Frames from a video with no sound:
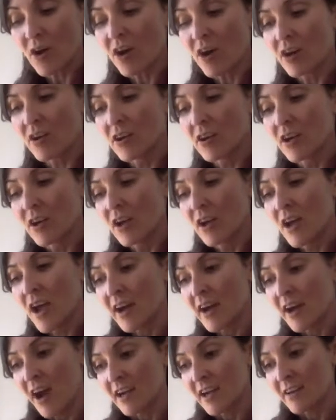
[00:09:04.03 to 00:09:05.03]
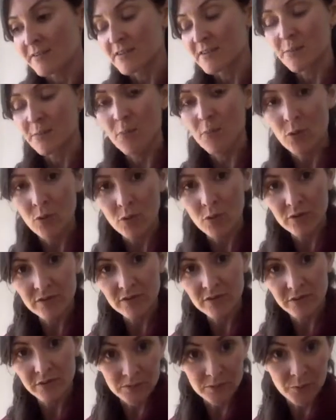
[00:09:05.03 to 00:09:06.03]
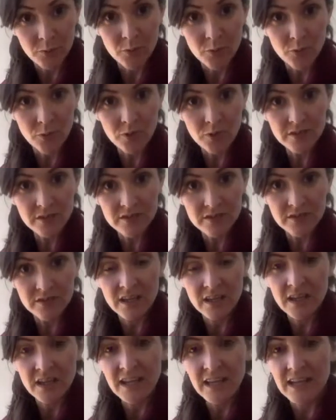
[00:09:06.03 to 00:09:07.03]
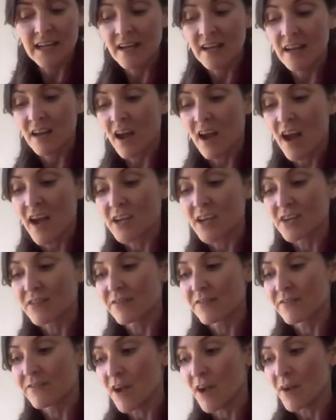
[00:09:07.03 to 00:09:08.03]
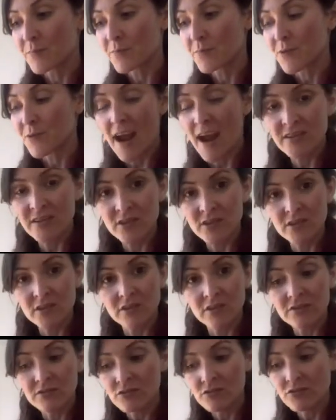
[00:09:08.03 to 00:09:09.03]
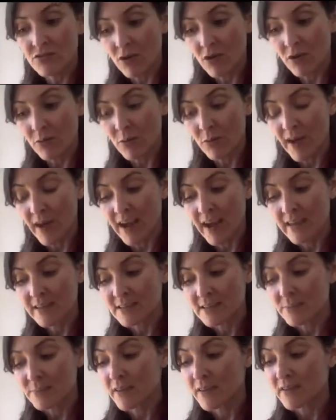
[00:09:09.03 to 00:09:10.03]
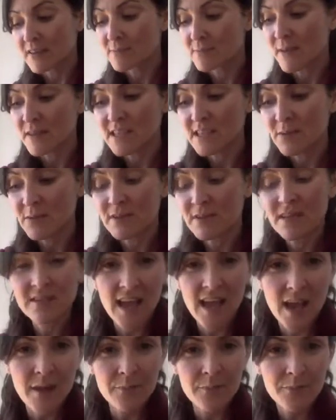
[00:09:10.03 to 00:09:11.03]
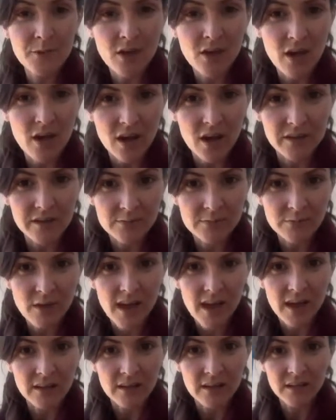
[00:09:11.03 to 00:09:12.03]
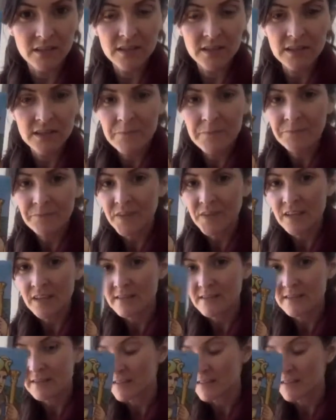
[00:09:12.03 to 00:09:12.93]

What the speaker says: are a kind of support in a kind of practical, strong way this month, especially with this Emperor card as well, is